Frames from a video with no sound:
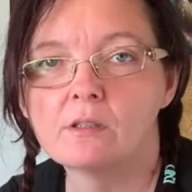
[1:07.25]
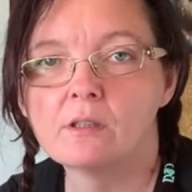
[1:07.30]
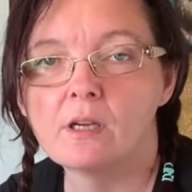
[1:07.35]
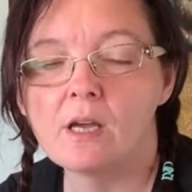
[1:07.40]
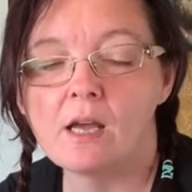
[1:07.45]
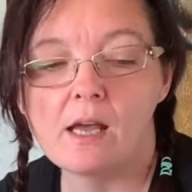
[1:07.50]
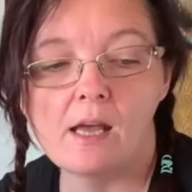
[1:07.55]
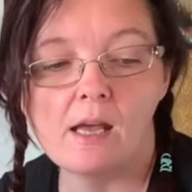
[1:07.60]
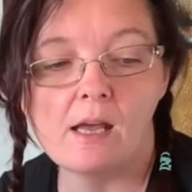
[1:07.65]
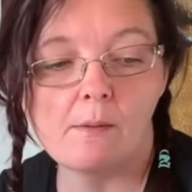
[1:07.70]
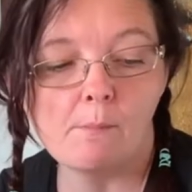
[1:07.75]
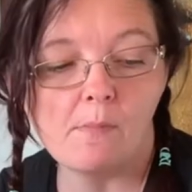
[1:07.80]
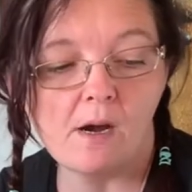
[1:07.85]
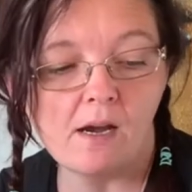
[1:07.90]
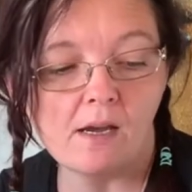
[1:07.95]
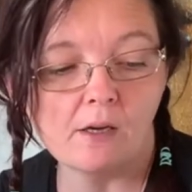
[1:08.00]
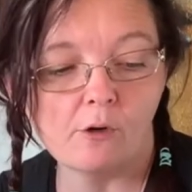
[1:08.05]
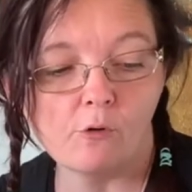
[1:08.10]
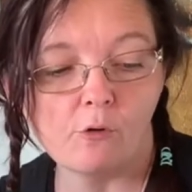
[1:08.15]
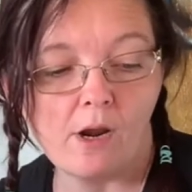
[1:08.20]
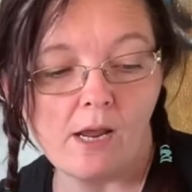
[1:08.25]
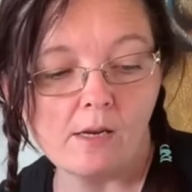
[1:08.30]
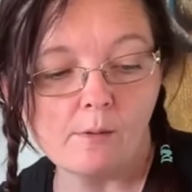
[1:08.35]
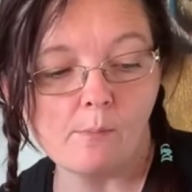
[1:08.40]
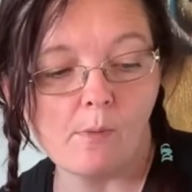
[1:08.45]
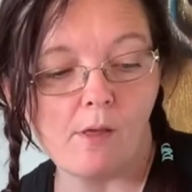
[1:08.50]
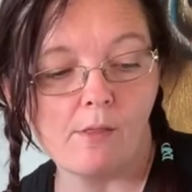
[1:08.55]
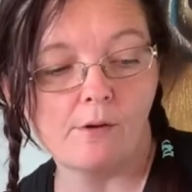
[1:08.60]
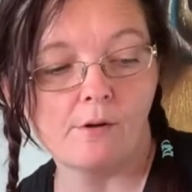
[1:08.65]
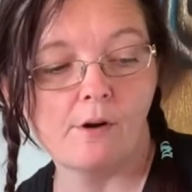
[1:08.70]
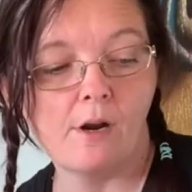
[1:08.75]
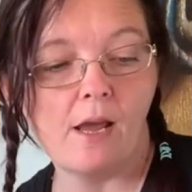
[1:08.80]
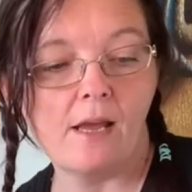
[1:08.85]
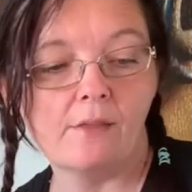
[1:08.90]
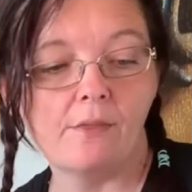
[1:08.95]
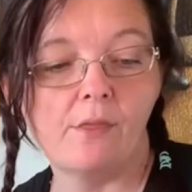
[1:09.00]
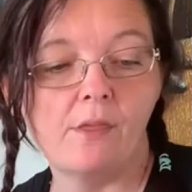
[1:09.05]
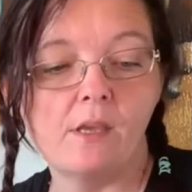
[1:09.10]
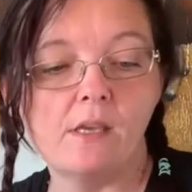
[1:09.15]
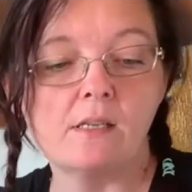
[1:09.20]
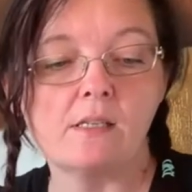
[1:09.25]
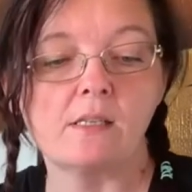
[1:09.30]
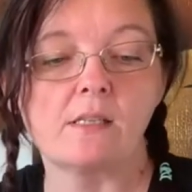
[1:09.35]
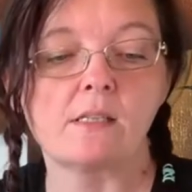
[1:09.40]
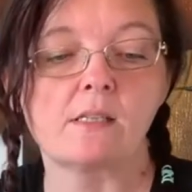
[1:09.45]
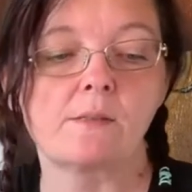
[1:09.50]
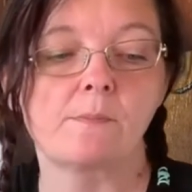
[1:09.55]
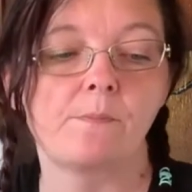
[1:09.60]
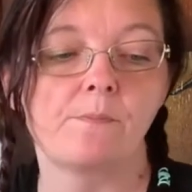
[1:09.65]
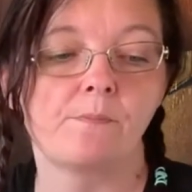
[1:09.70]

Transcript: My grandmother had these